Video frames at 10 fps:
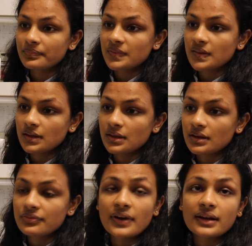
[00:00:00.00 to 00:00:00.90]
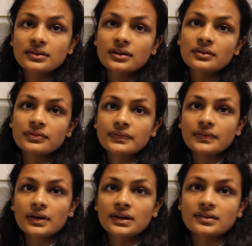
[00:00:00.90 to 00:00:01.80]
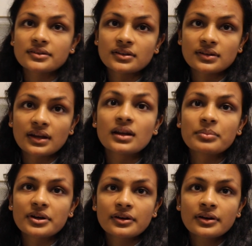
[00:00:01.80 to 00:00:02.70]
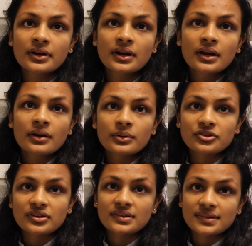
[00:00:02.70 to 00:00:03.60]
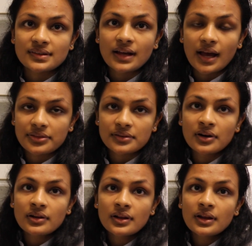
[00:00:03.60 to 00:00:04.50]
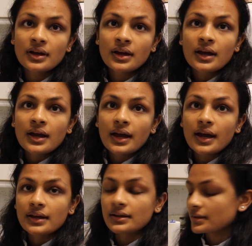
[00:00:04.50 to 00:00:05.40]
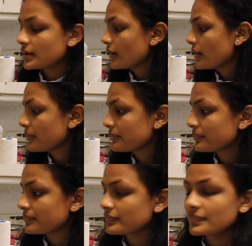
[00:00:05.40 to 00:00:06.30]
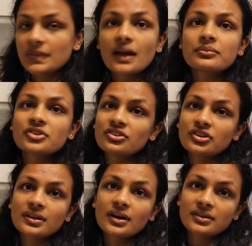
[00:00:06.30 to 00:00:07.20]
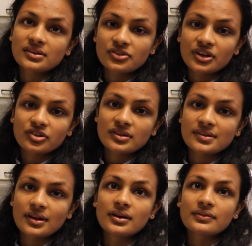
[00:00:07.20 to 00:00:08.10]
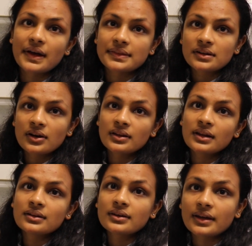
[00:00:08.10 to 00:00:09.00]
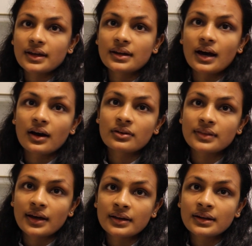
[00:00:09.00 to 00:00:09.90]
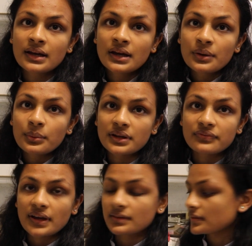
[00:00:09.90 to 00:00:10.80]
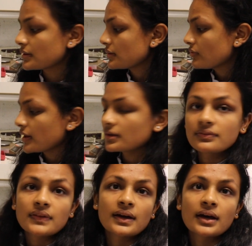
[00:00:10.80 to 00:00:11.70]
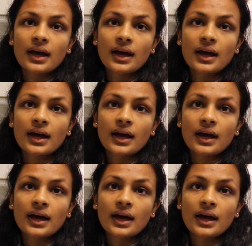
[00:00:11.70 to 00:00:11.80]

the effect of an external inhibitor, which is ethanol. And I'm changing the concentrations of ethanol and looking at how that would affect the rate of the